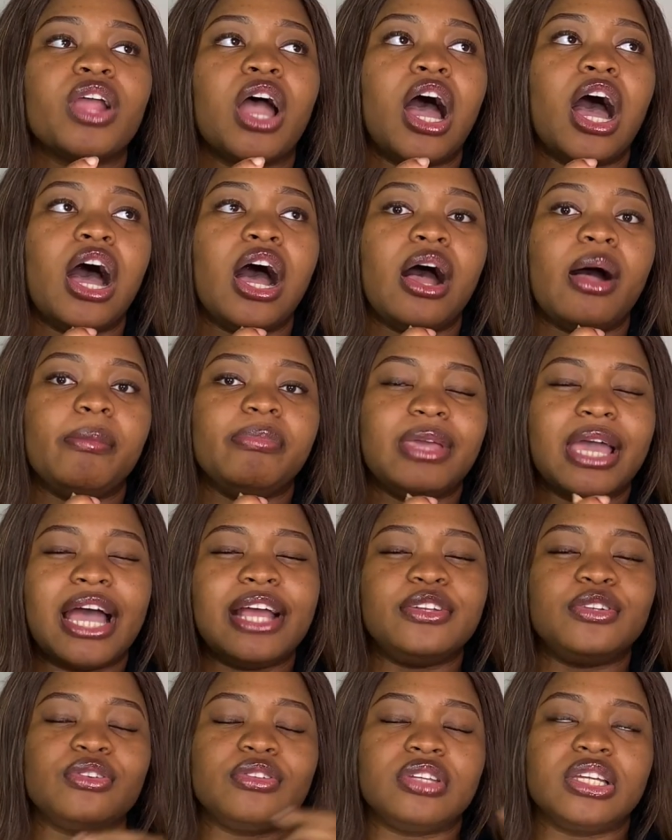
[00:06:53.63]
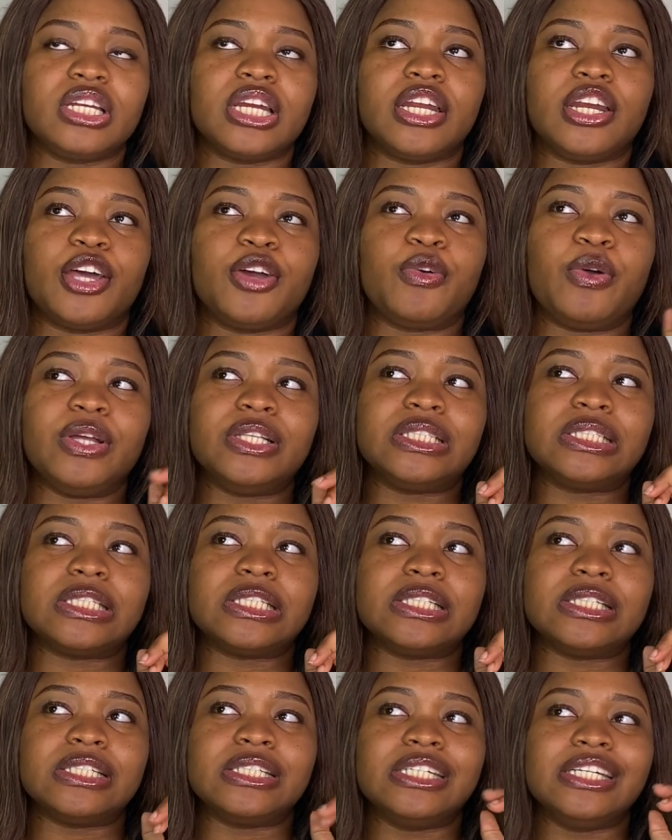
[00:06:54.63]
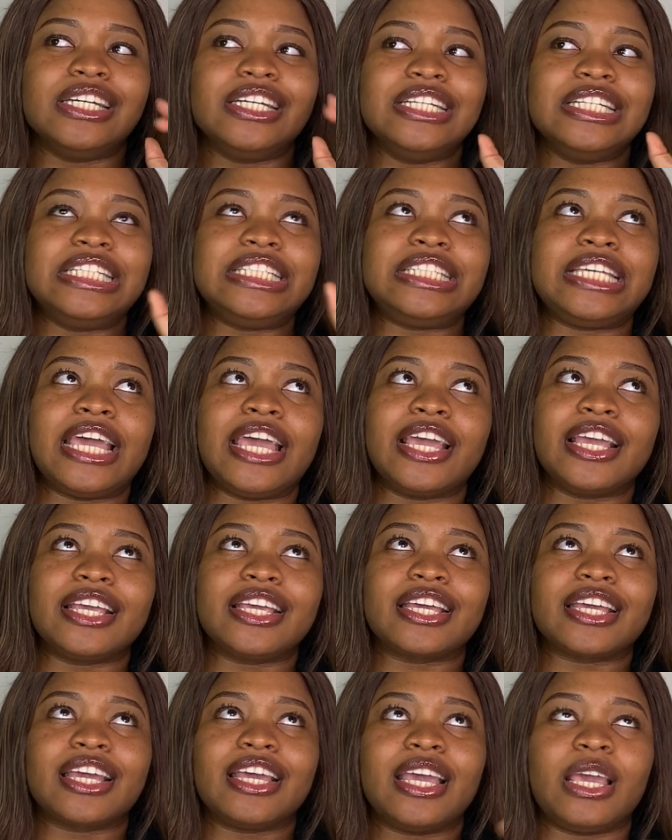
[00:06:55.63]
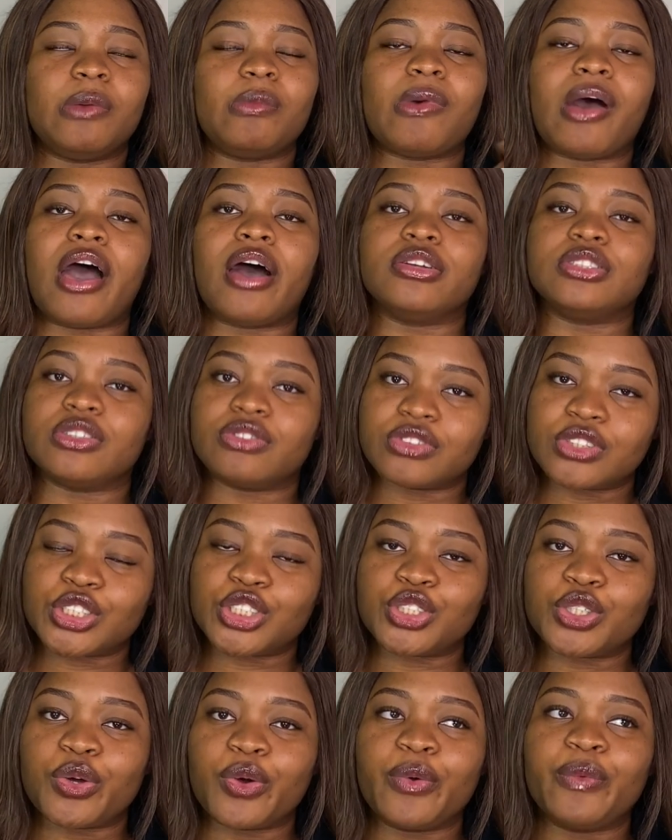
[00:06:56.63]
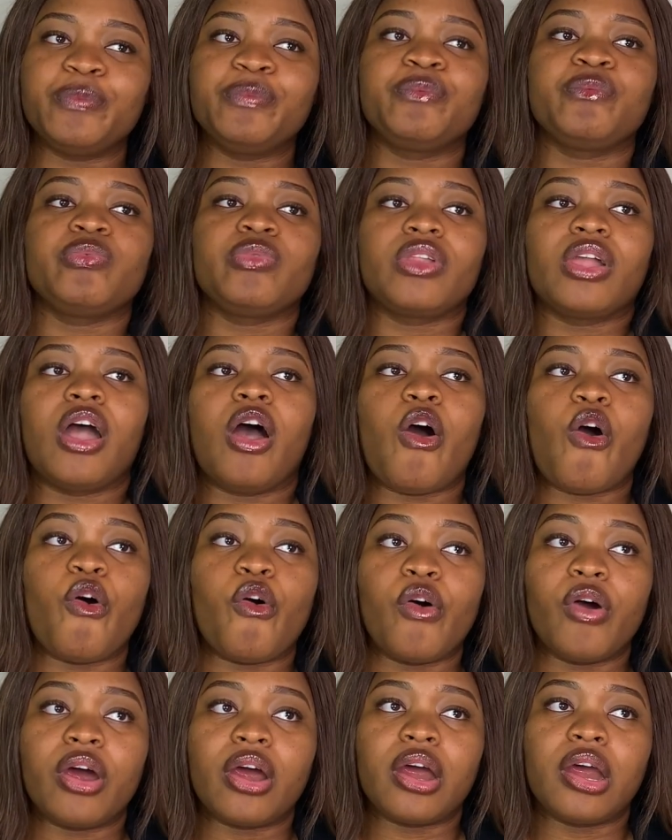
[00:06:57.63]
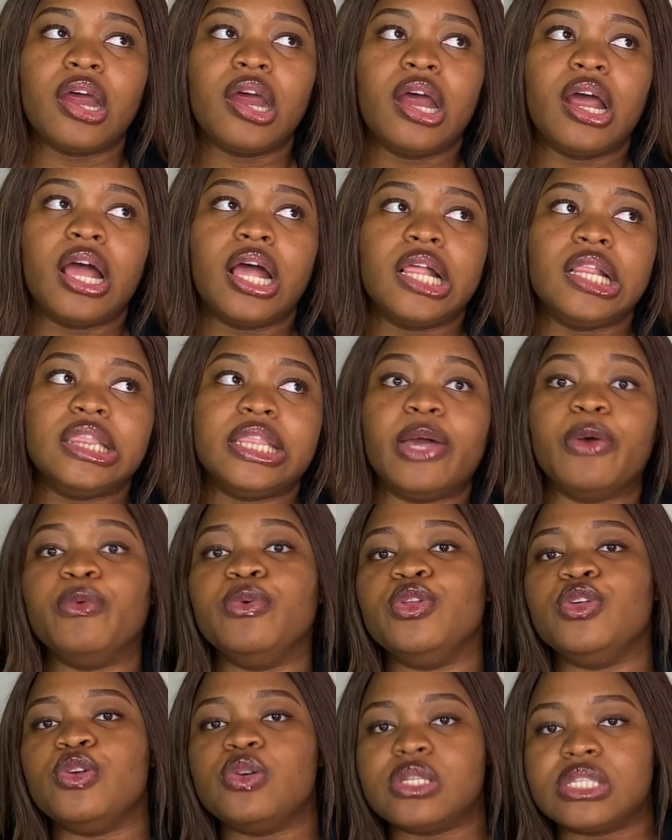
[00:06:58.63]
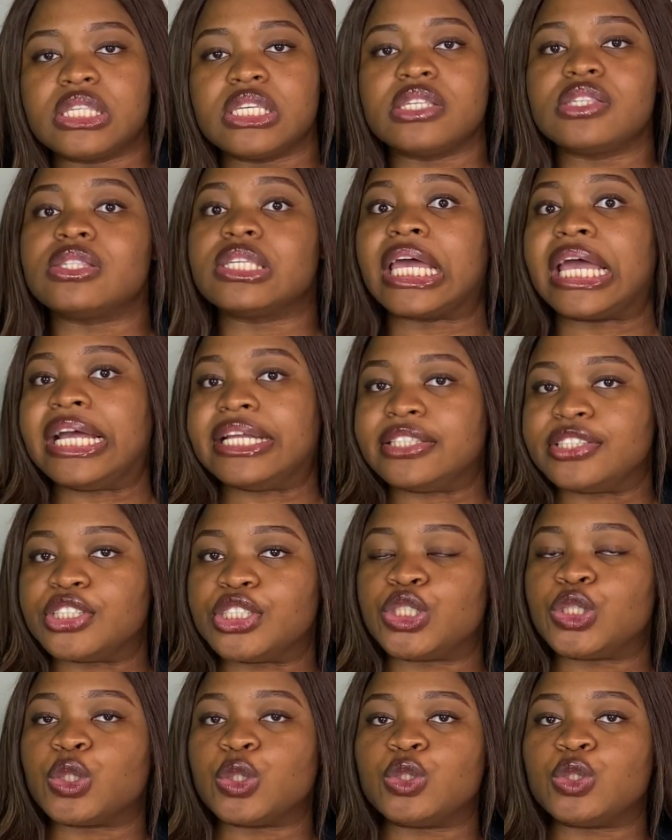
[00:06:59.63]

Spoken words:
Yeah, I do think that they're going to take him out of the show, or they would use this to end the show.